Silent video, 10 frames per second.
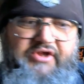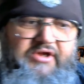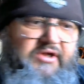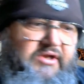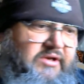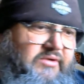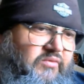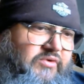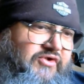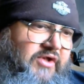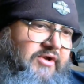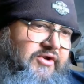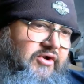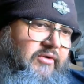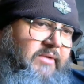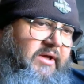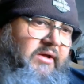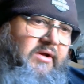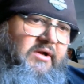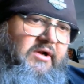that was sent to
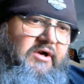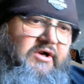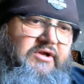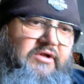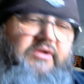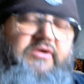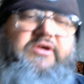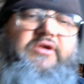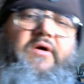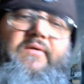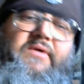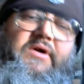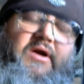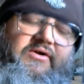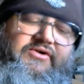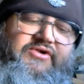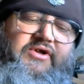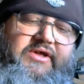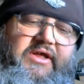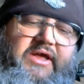me to look it over, and I was
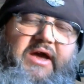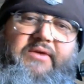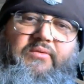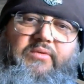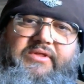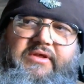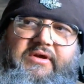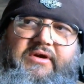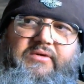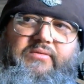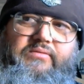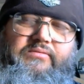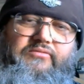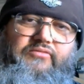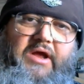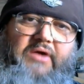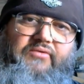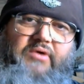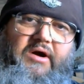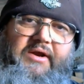looking at it with the round
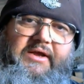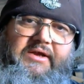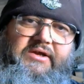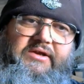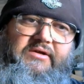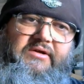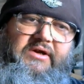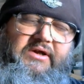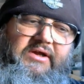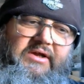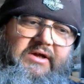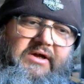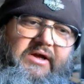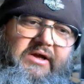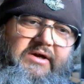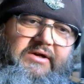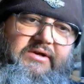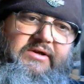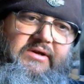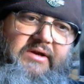rod in it,
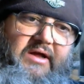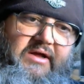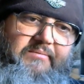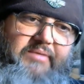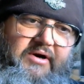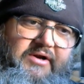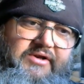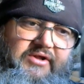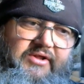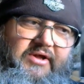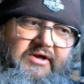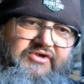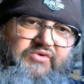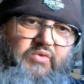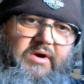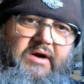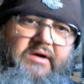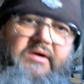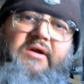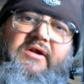and I compared it to the
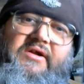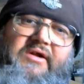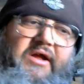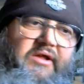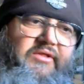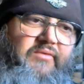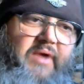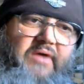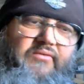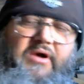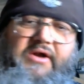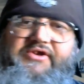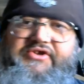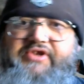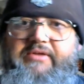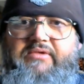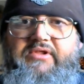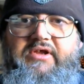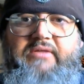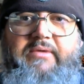square, and the round rod just seemed a
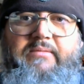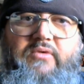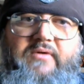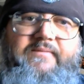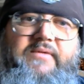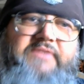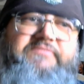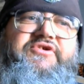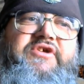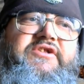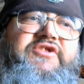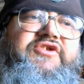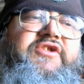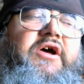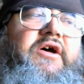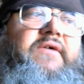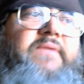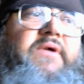little bit more flimsy and stuff,